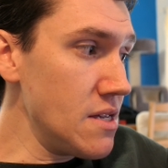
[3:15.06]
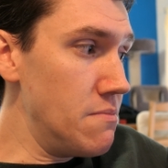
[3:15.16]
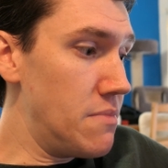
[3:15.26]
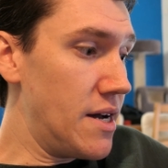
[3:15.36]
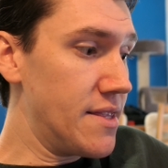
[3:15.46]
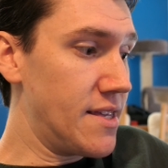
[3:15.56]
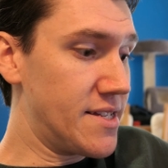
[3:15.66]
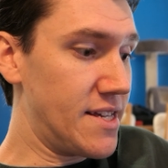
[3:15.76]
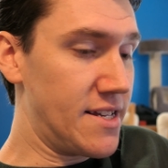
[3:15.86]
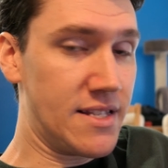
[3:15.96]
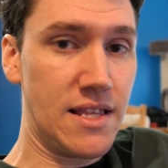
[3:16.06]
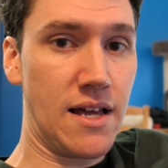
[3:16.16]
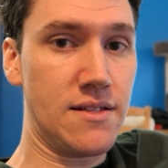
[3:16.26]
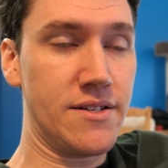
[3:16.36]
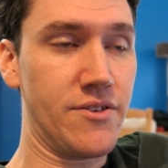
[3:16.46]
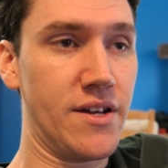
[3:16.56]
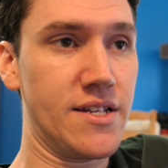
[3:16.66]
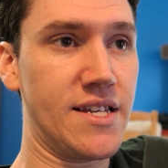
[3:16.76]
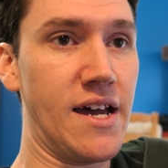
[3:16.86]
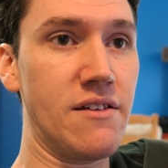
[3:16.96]
but they said it's likely. So I had
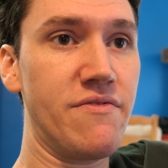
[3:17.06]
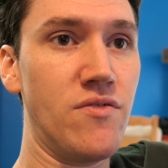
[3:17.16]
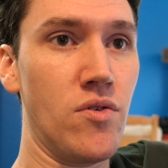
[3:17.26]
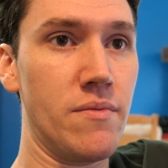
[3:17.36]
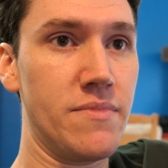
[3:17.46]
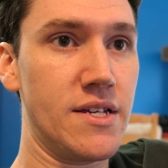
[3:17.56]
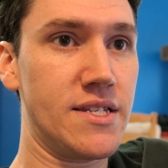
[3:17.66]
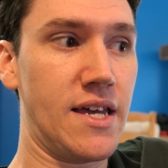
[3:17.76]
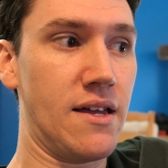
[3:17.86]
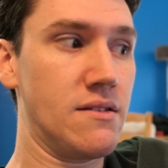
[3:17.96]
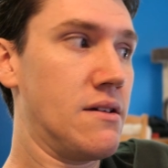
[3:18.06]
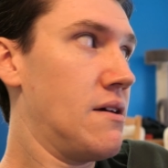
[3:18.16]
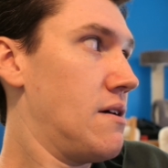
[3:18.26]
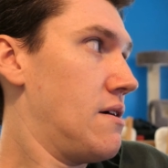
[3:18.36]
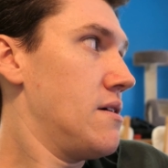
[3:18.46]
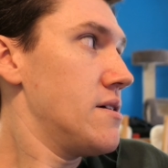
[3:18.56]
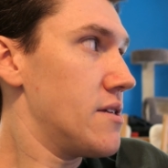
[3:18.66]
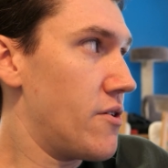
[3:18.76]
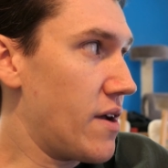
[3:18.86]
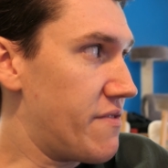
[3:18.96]
to sign a form that said,
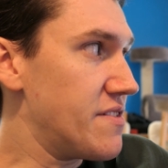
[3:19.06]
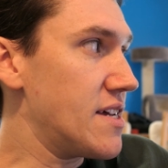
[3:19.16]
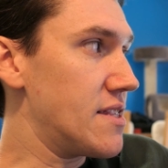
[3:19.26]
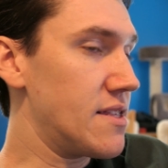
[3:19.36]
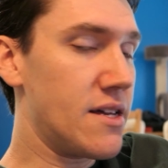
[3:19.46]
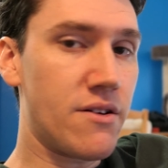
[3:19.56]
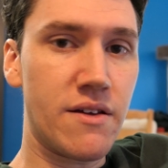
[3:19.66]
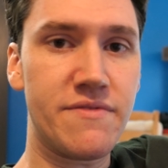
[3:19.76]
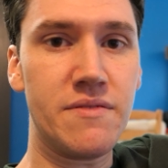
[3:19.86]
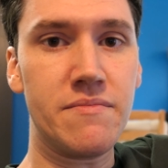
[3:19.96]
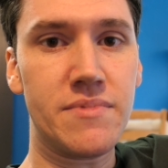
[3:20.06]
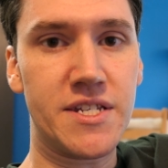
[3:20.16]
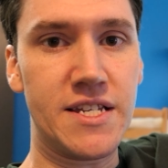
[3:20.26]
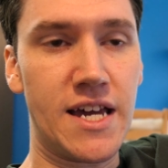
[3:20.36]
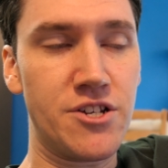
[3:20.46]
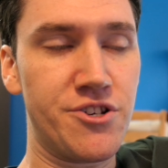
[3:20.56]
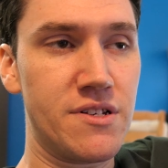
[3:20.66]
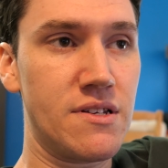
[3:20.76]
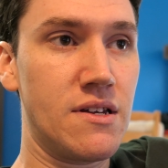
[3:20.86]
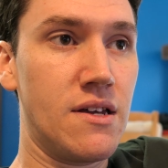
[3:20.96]
you know, if needed, they'll give him
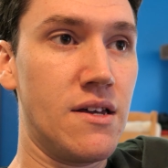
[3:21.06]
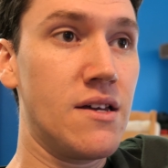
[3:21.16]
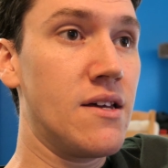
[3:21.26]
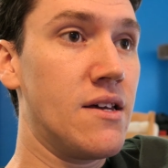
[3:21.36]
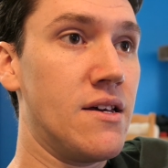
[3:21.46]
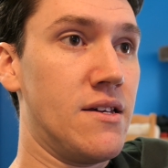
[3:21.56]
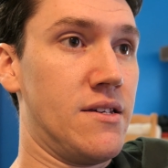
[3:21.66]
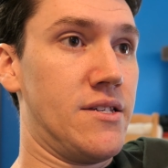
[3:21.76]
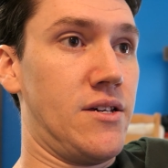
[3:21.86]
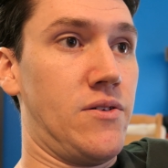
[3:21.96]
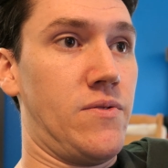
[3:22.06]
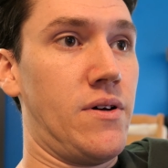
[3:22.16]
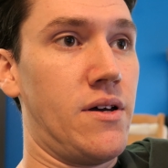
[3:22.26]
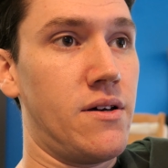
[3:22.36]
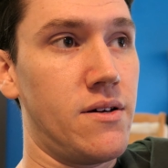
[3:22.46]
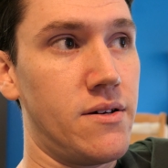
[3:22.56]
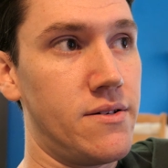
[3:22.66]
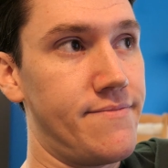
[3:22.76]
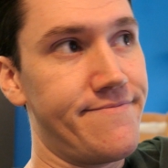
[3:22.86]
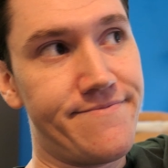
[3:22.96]
sedation. So,
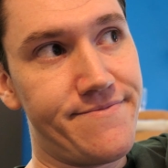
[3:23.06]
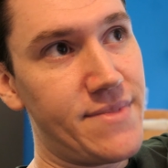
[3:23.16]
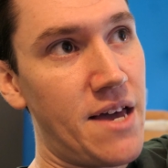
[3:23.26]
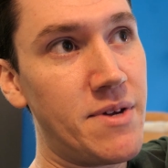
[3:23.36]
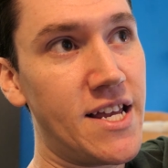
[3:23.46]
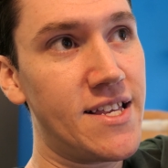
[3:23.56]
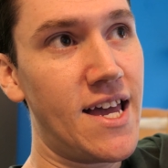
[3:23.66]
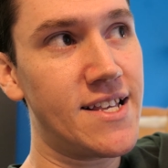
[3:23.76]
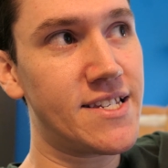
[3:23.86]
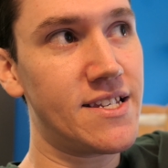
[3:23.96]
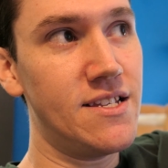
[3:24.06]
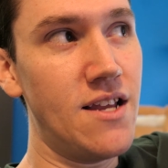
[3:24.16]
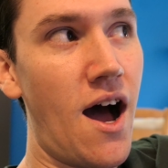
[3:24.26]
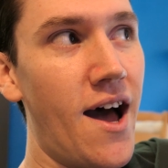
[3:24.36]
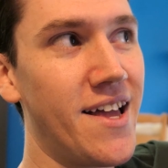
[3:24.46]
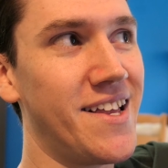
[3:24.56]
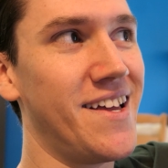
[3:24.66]
I mean, it, it's not